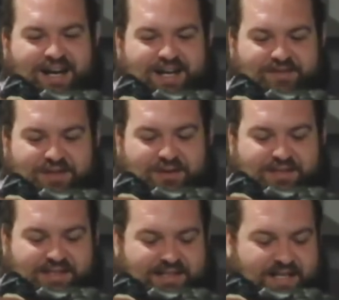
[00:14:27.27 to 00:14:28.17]
even though
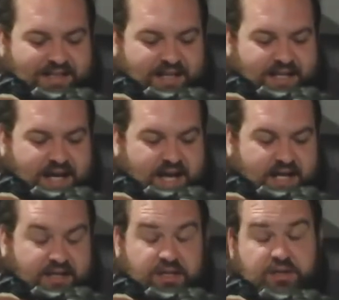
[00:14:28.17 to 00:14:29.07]
it's addicting.
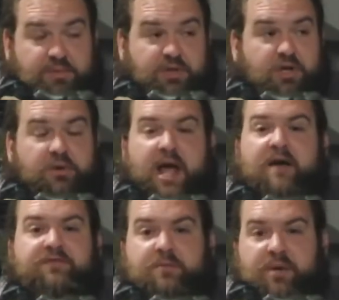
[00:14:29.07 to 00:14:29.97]
And you don't
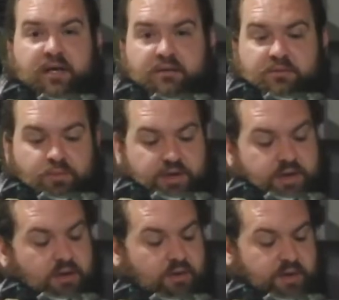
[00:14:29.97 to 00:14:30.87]
have to bid when
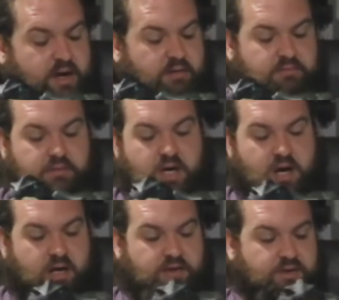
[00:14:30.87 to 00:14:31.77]
you go there.
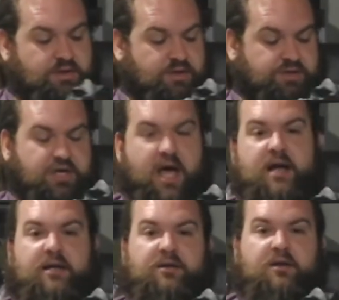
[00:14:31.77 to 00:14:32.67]
You can just
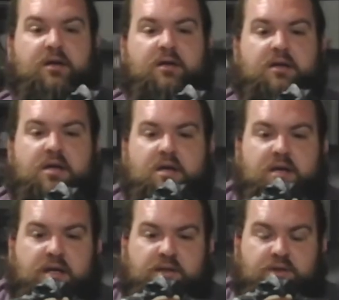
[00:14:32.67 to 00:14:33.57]
chat in
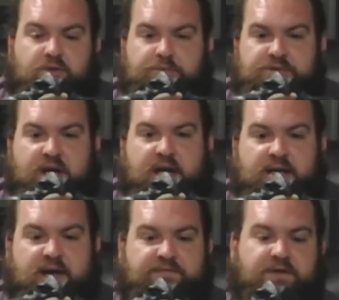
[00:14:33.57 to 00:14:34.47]
the group chat
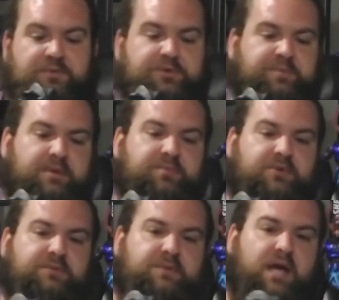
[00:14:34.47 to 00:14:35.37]
and have fun with
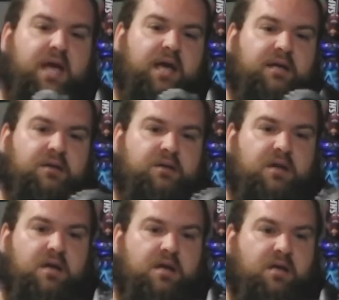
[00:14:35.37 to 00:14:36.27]
people and
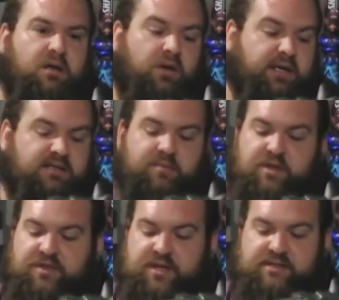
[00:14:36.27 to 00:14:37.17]
look at some of
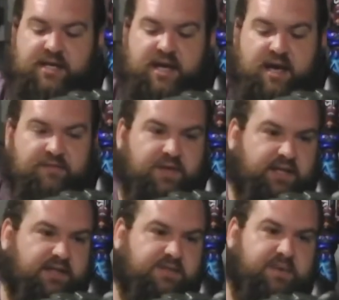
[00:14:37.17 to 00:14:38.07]
the things they have,
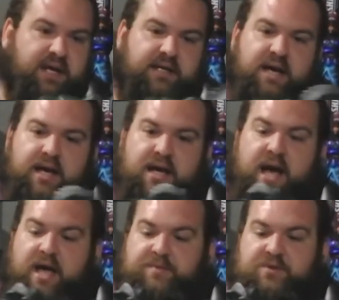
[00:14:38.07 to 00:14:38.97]
like this bad guy.
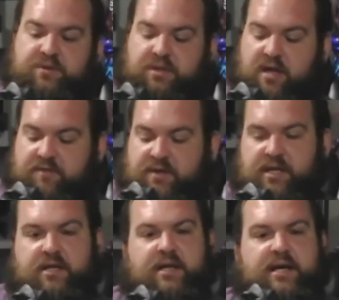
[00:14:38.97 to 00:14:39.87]
I absolutely love
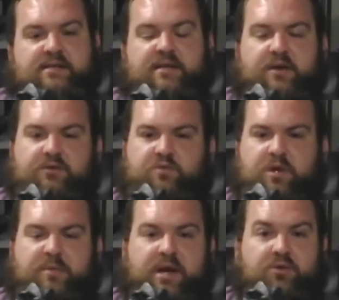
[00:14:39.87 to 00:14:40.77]
it. Like I said, it was
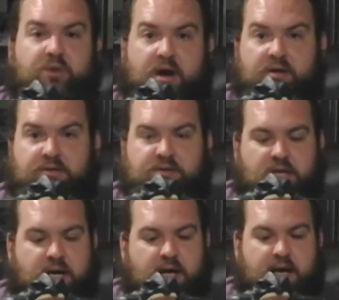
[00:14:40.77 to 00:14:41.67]
one of my grails.
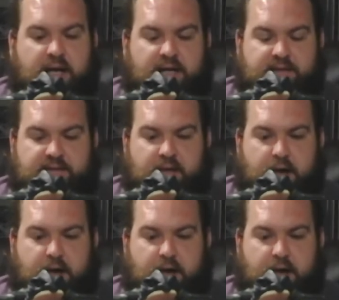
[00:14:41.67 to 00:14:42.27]
It